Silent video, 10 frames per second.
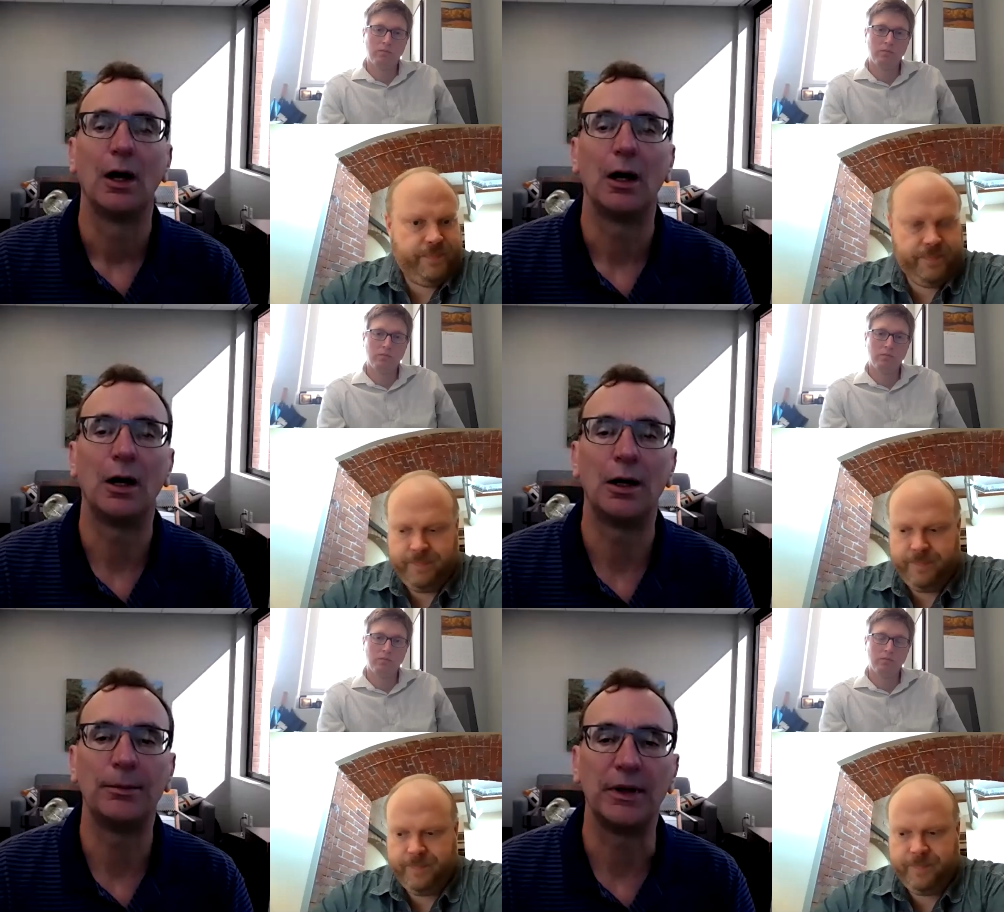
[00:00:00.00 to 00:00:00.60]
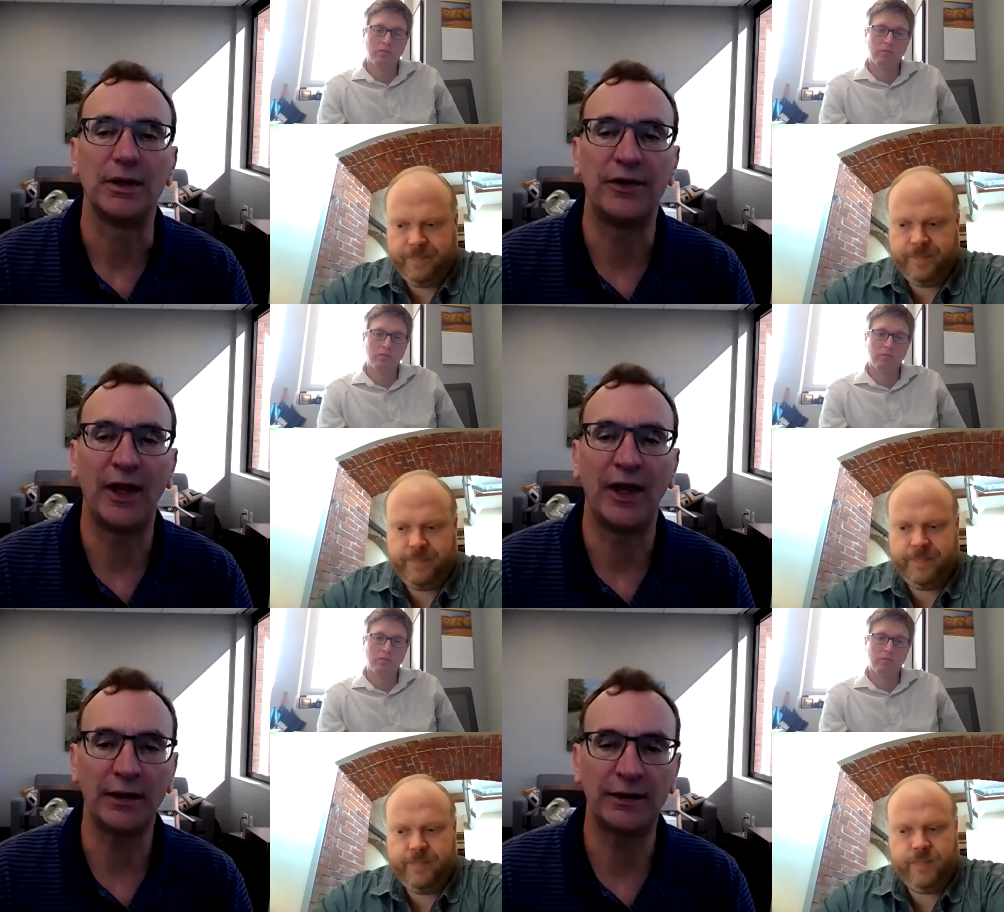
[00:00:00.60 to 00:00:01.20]
Speaker 1: Um,
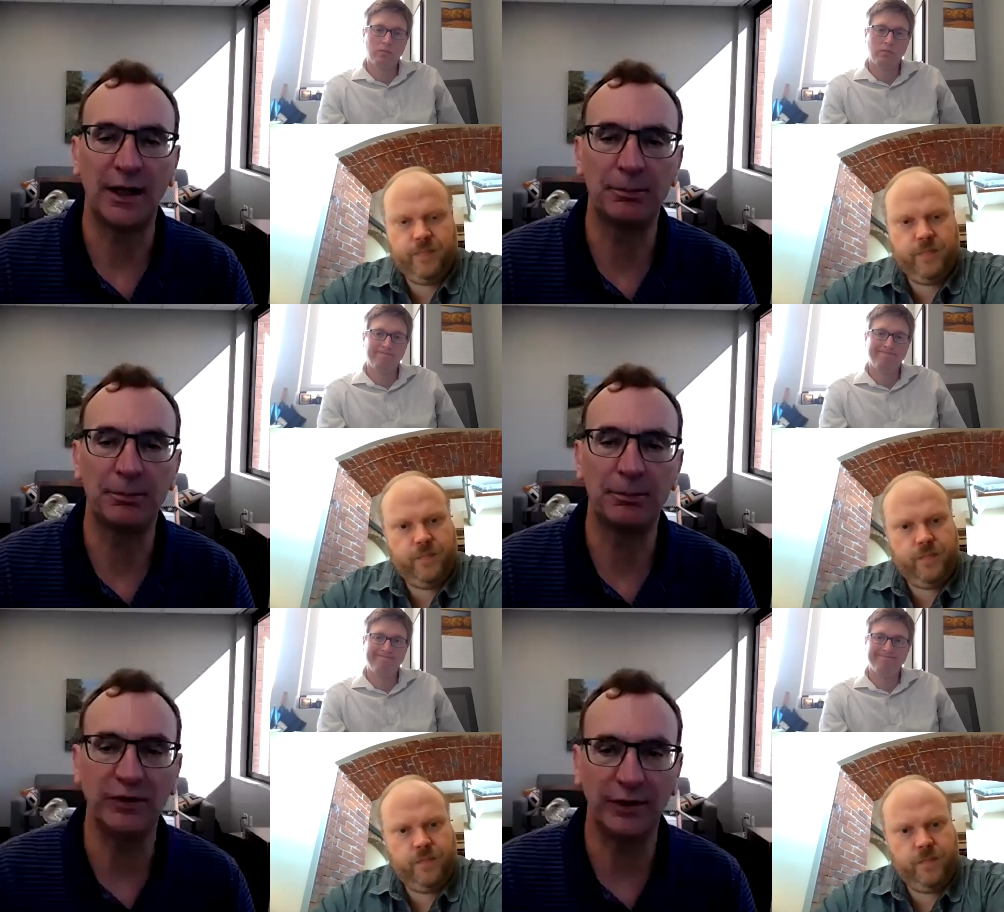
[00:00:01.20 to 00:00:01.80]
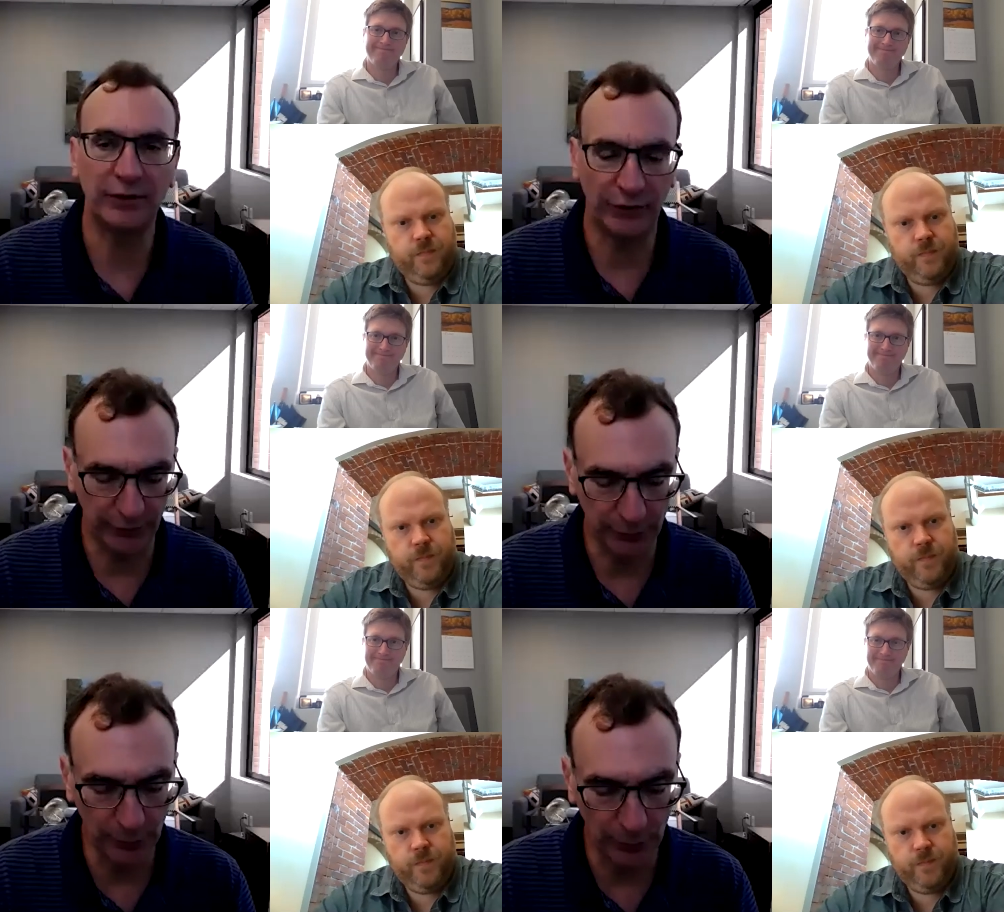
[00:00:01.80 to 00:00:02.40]
Zach, that brings us
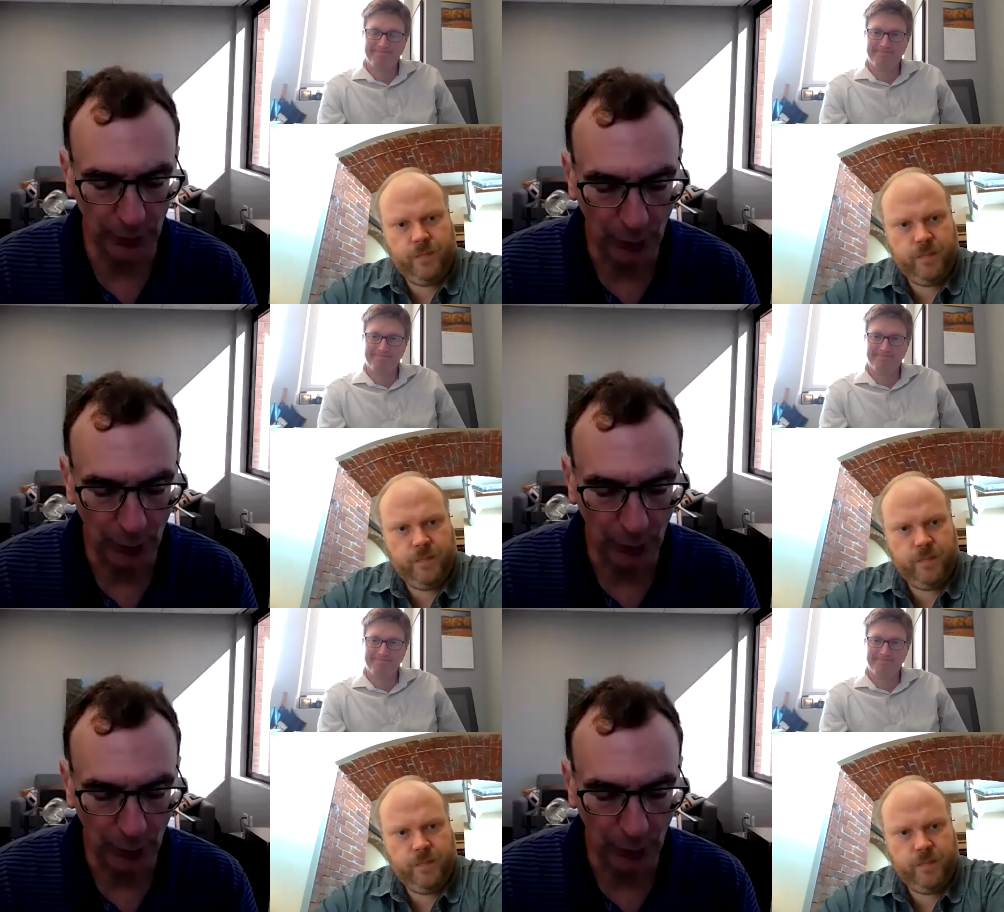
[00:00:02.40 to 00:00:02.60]
to